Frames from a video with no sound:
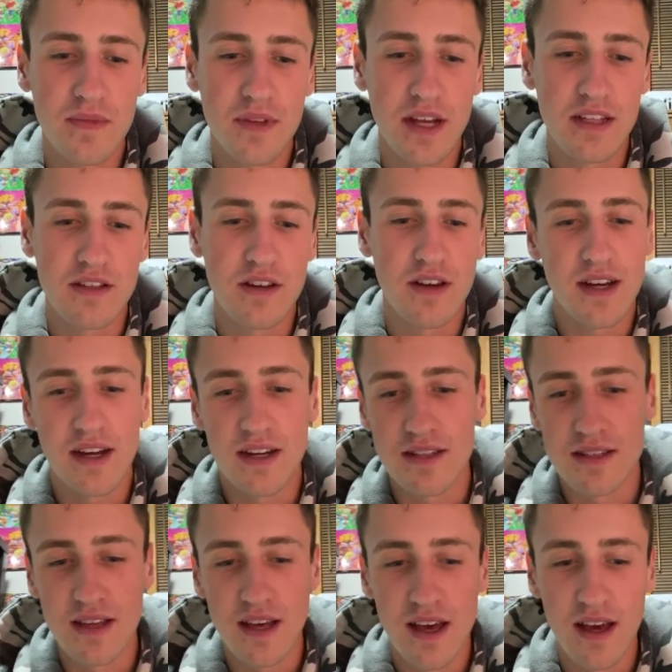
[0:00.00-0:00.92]
That's all I gotta
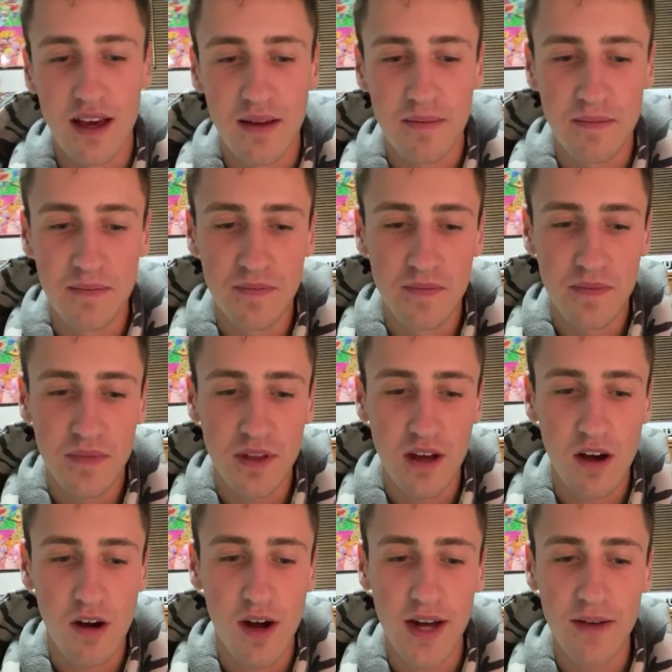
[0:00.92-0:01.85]
say.
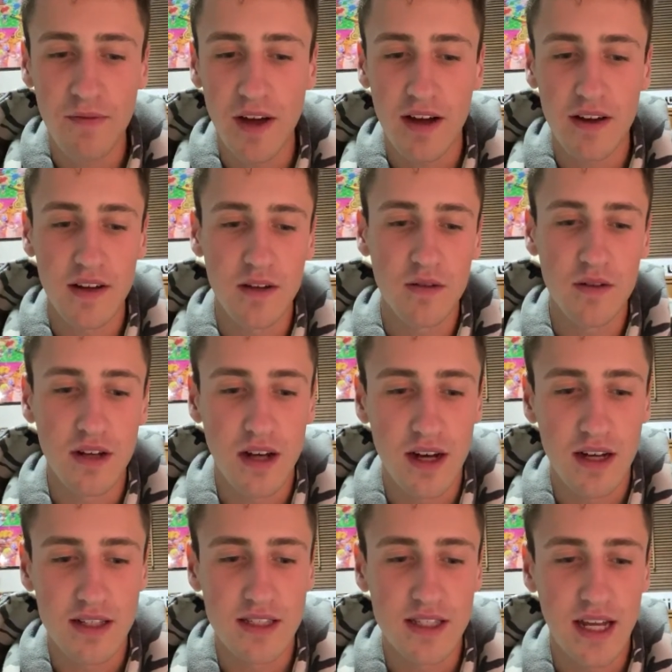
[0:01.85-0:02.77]
Oh, I found you.
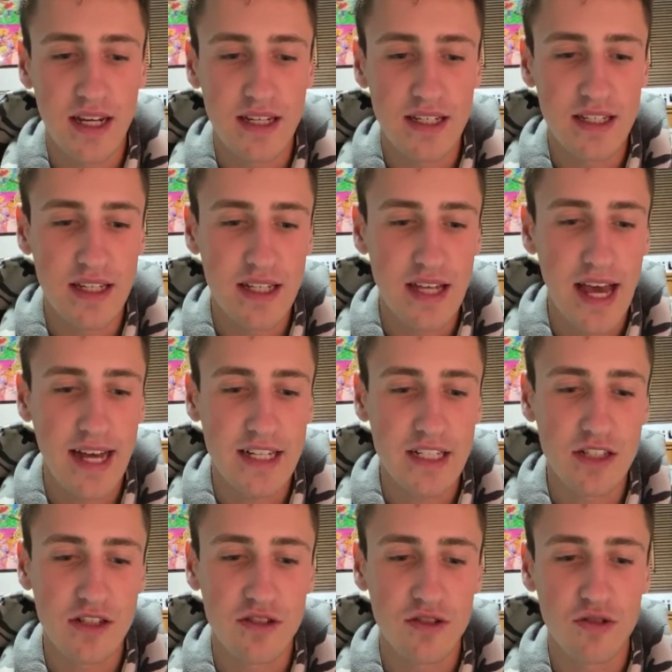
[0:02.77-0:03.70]
Uh, send
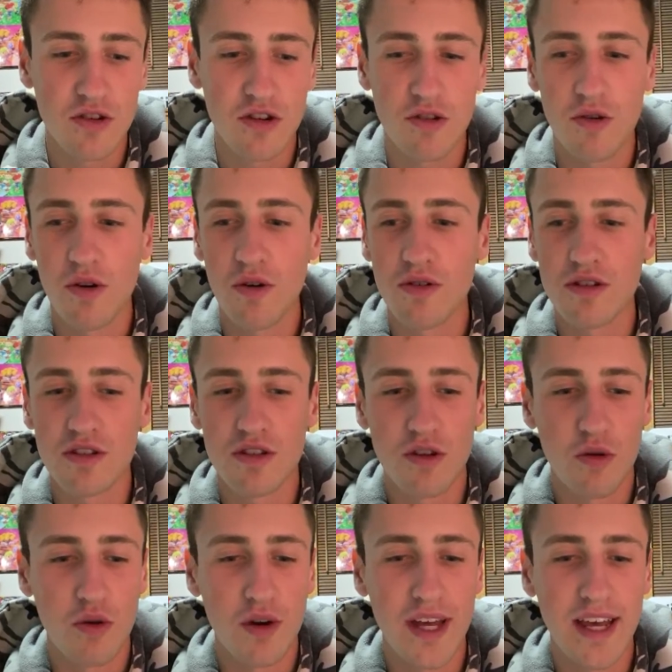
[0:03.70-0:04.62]

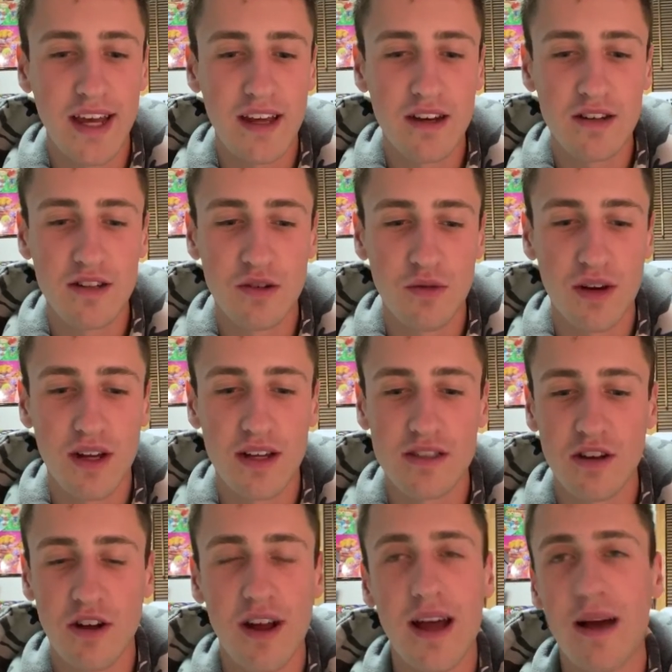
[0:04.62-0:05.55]
extraterrian. Turian.
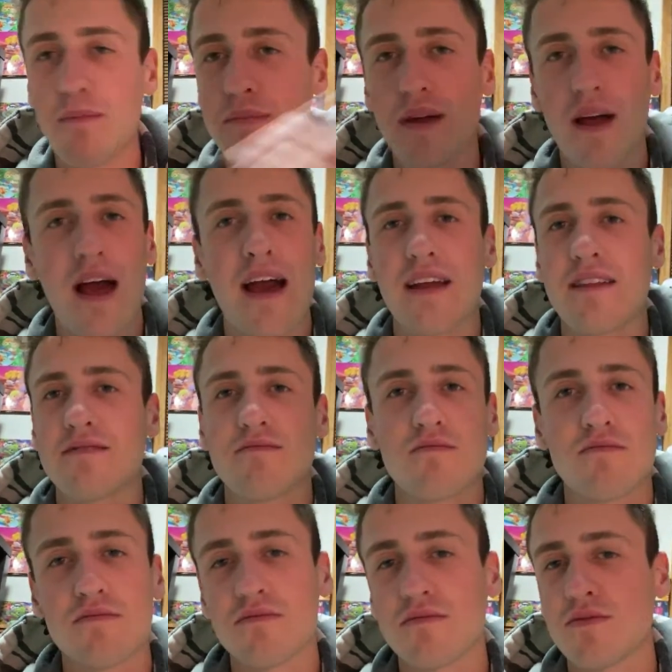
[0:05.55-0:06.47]
Sorry, I'm. I
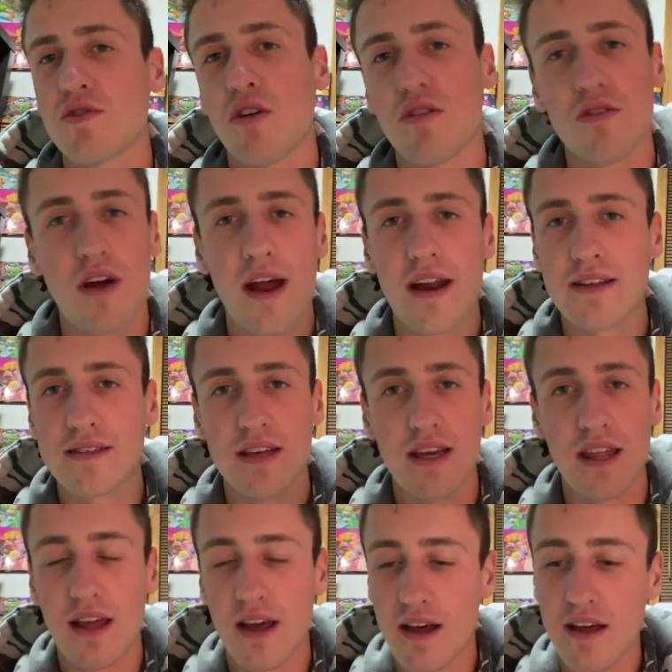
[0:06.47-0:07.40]
don't know how to
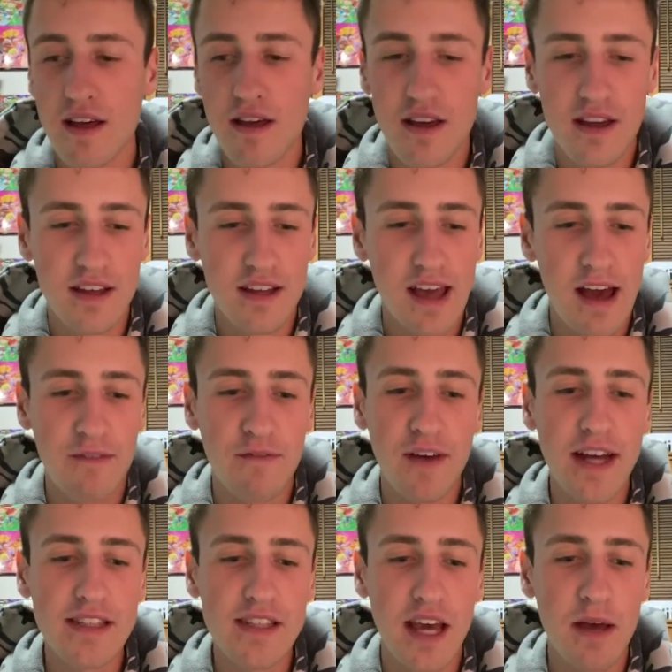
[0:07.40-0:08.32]
say that. Yeah,
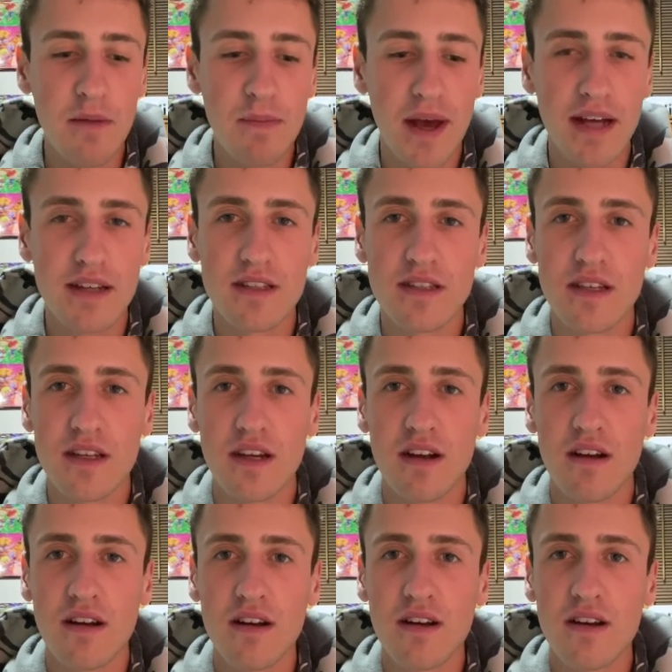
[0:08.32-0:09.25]
Phase Apex is in
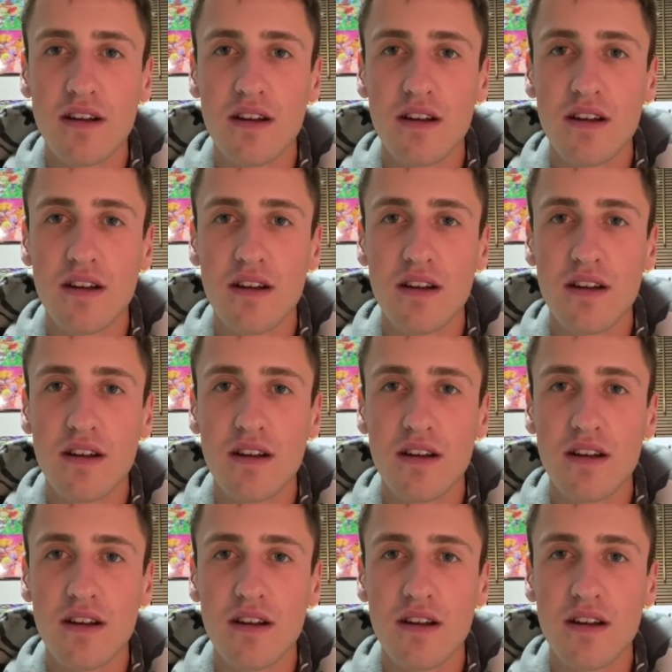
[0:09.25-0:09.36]
here.